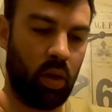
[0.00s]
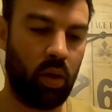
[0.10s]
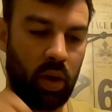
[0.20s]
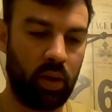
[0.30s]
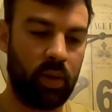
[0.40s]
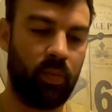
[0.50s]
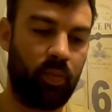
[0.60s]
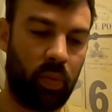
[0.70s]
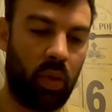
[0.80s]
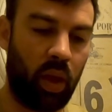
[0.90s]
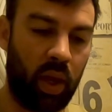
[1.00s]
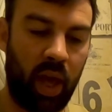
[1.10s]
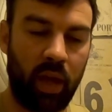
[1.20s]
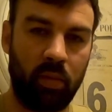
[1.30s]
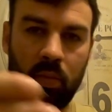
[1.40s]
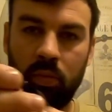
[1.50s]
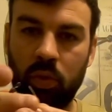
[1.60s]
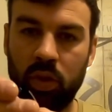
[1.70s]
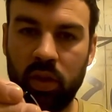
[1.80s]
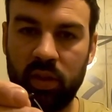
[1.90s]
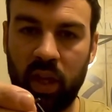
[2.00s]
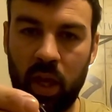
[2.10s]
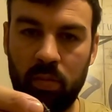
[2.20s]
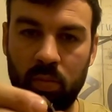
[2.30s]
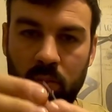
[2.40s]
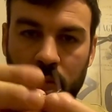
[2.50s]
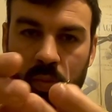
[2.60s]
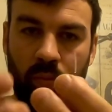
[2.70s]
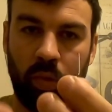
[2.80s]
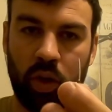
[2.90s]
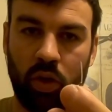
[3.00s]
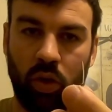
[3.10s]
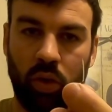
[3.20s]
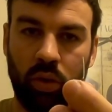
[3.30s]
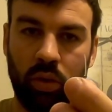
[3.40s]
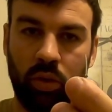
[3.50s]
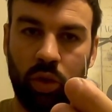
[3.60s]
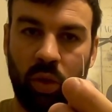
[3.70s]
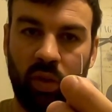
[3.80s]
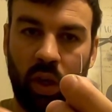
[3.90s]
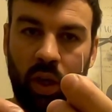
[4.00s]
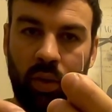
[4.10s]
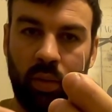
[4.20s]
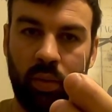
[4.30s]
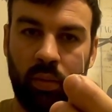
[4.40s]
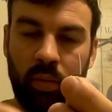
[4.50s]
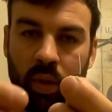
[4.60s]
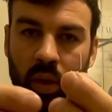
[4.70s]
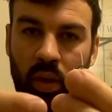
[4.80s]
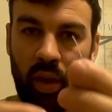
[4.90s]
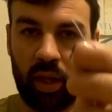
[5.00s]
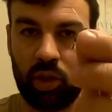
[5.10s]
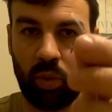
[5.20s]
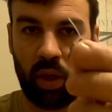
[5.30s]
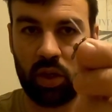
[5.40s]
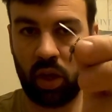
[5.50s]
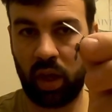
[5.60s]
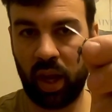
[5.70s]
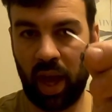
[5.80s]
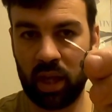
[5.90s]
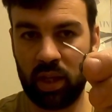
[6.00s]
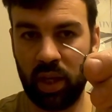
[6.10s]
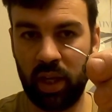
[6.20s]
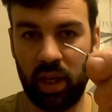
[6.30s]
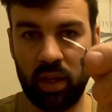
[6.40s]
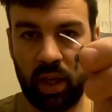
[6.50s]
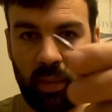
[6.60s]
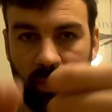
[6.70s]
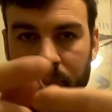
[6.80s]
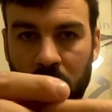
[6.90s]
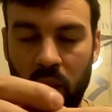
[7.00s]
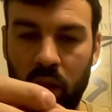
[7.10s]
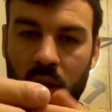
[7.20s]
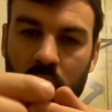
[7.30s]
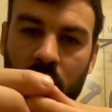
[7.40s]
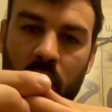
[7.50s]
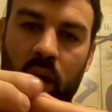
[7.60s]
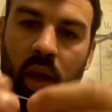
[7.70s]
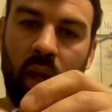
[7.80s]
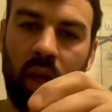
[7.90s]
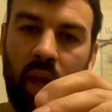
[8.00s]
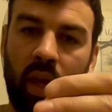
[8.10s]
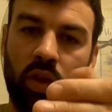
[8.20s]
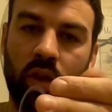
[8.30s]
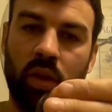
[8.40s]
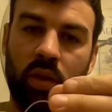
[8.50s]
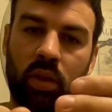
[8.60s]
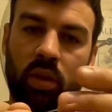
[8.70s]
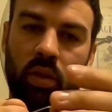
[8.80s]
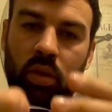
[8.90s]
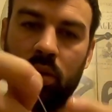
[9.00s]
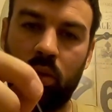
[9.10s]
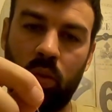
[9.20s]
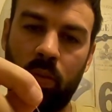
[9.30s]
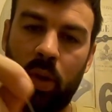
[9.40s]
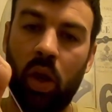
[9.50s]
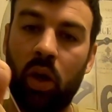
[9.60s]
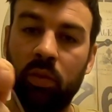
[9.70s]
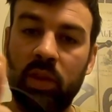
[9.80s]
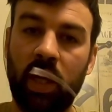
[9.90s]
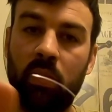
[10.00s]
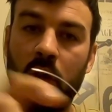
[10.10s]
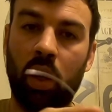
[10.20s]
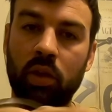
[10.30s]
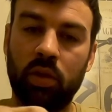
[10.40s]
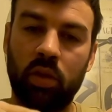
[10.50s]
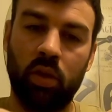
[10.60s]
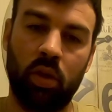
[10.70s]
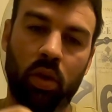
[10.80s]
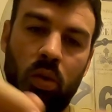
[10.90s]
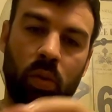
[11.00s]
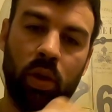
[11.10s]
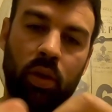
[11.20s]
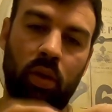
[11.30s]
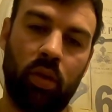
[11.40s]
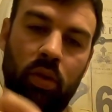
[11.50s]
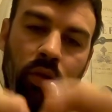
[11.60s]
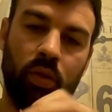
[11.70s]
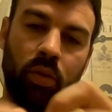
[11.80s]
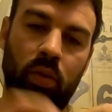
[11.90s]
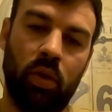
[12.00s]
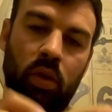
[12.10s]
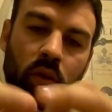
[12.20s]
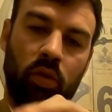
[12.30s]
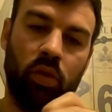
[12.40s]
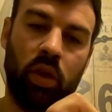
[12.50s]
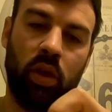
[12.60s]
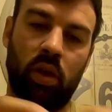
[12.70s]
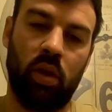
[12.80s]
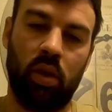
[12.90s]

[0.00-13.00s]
Right, and then same, put your swivel on. That's your one that's going to connect to your leader. And again, just whipping on, same knot, 1, 2, 3,